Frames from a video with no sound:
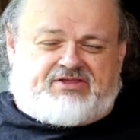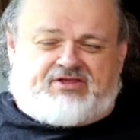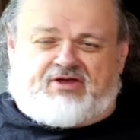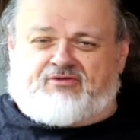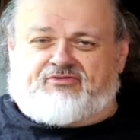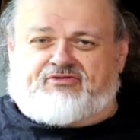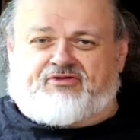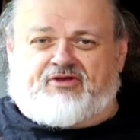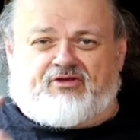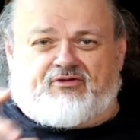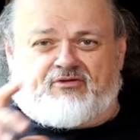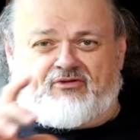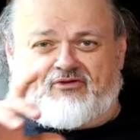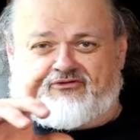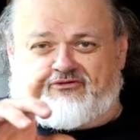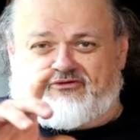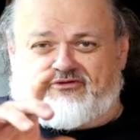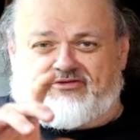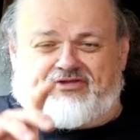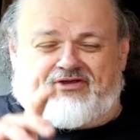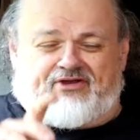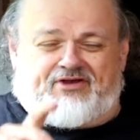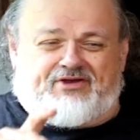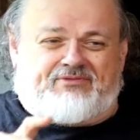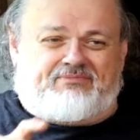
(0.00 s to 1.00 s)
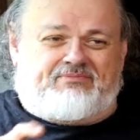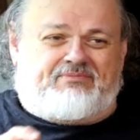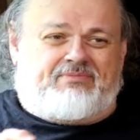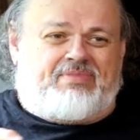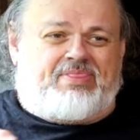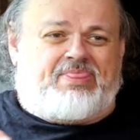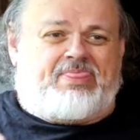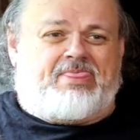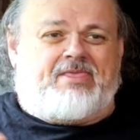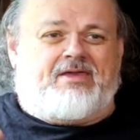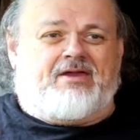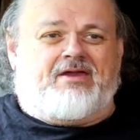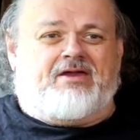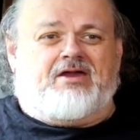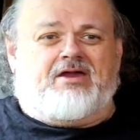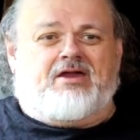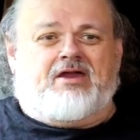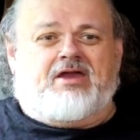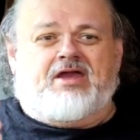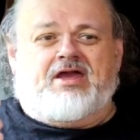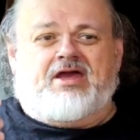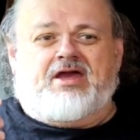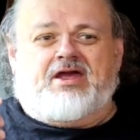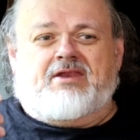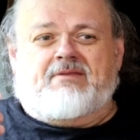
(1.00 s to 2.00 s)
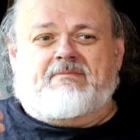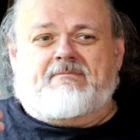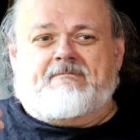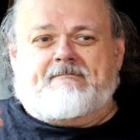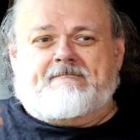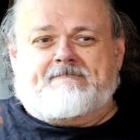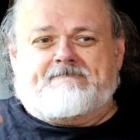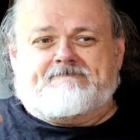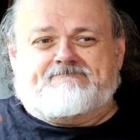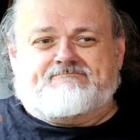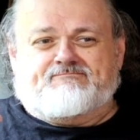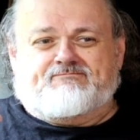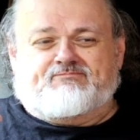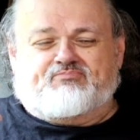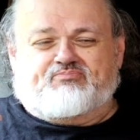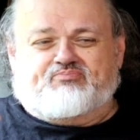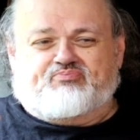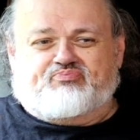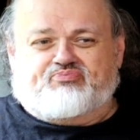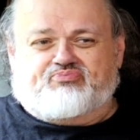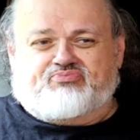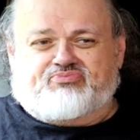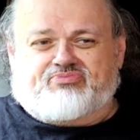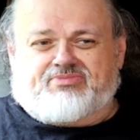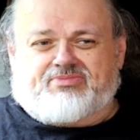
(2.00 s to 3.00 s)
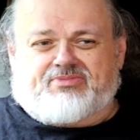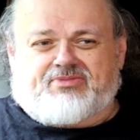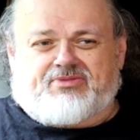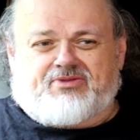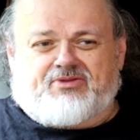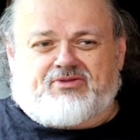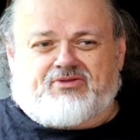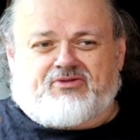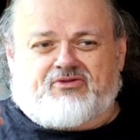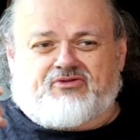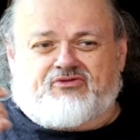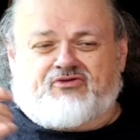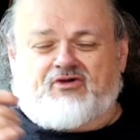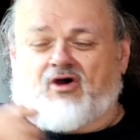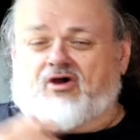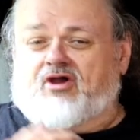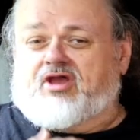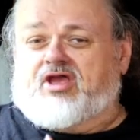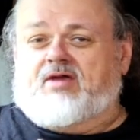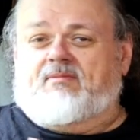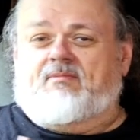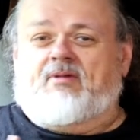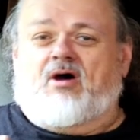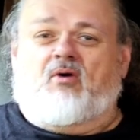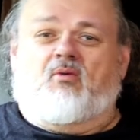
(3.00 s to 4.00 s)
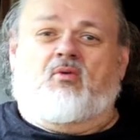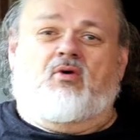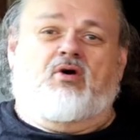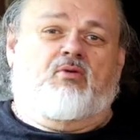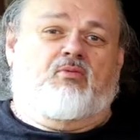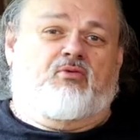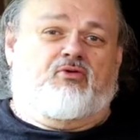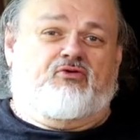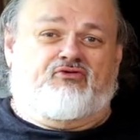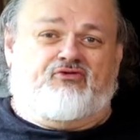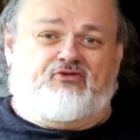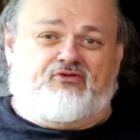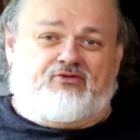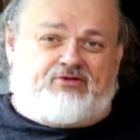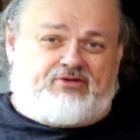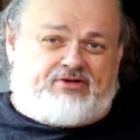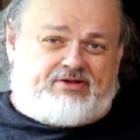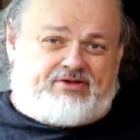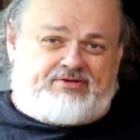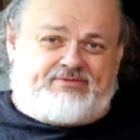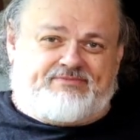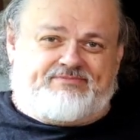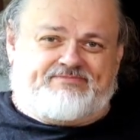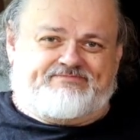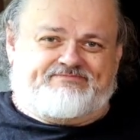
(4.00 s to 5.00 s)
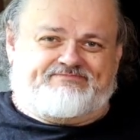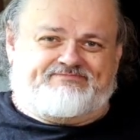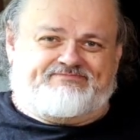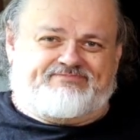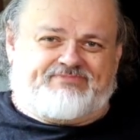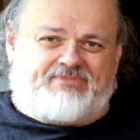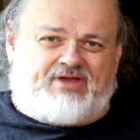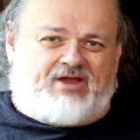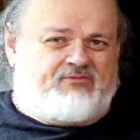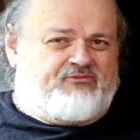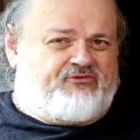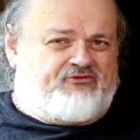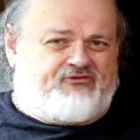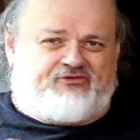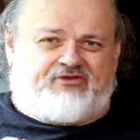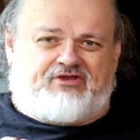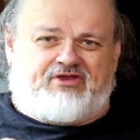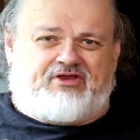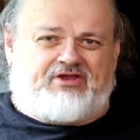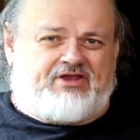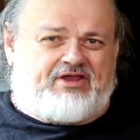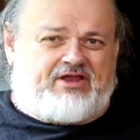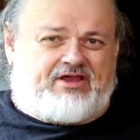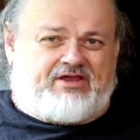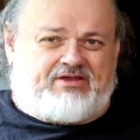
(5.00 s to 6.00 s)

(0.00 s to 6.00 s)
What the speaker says: Don't tell her I said that. And talking about what we're doing. I'm just kidding.